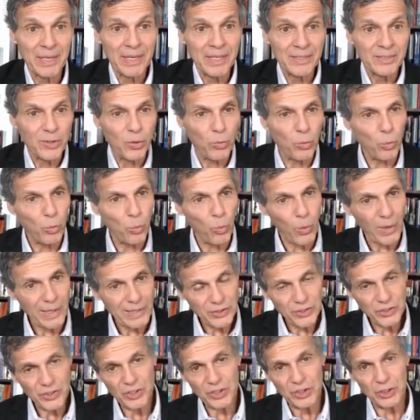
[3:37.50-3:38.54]
So
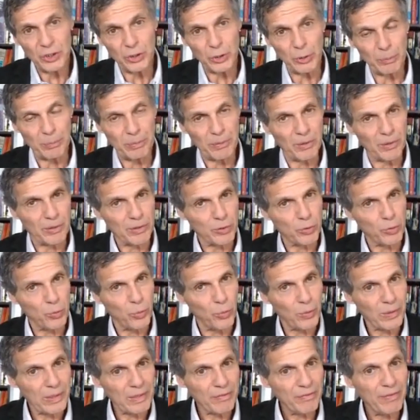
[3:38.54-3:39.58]
one scoop or
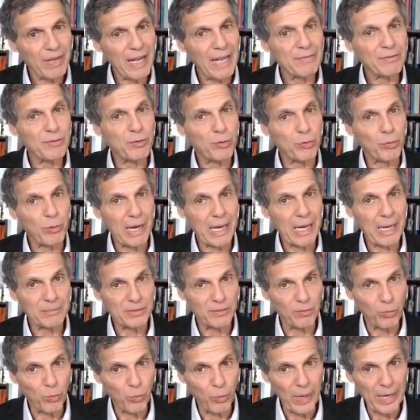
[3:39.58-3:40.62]
25 grams
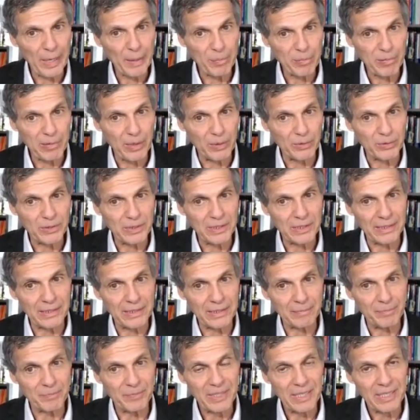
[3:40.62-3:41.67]
of whey
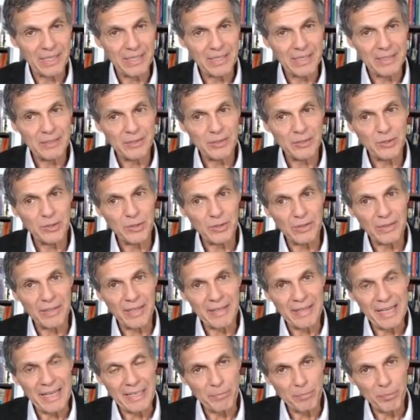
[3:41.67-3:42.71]
protein, sort of
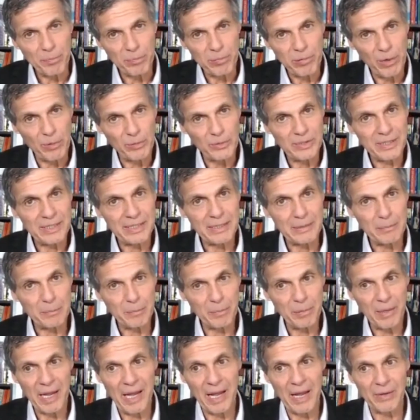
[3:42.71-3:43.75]
that, that protein
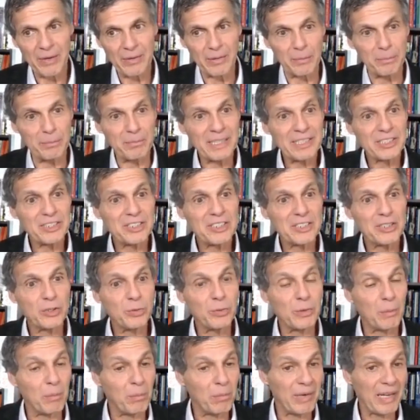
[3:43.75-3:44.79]
powder mixed
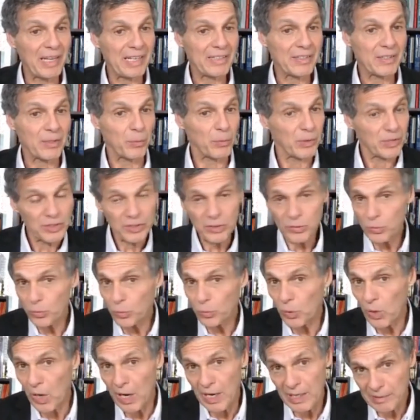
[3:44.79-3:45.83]
into a blender with just
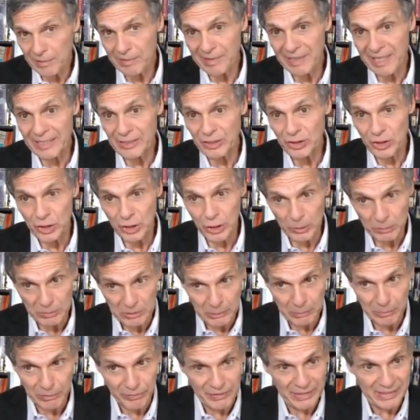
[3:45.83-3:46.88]
water and ice cubes
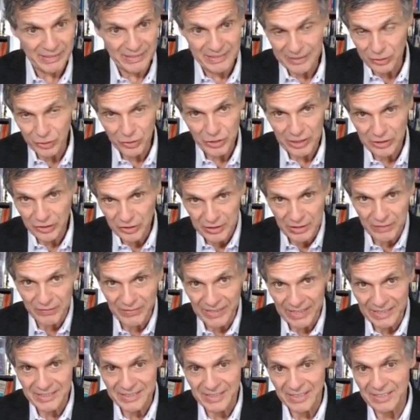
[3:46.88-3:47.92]
to prevent the ingestion of
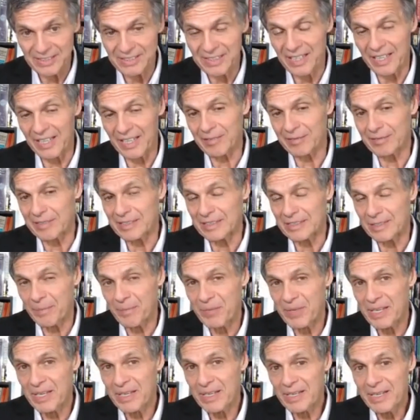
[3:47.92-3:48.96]
excess calories,
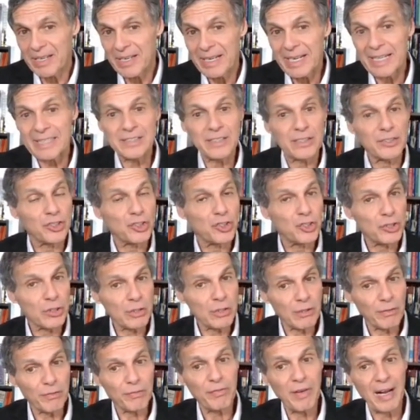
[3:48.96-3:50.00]
is a
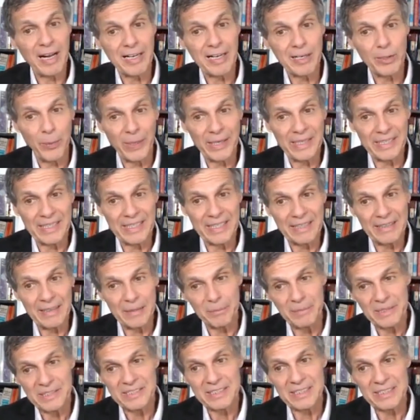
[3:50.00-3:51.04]
surefire way to get the
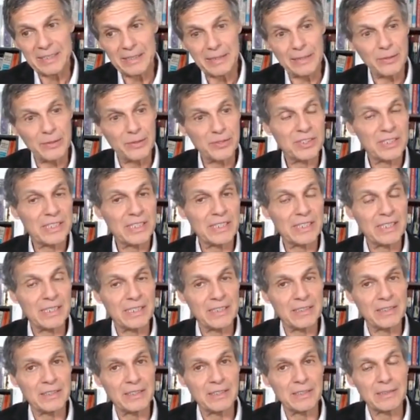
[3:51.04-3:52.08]
missing leucine
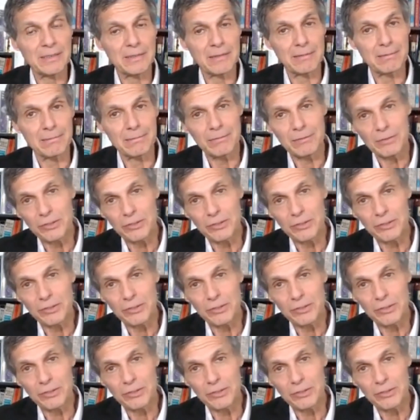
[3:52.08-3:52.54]
into your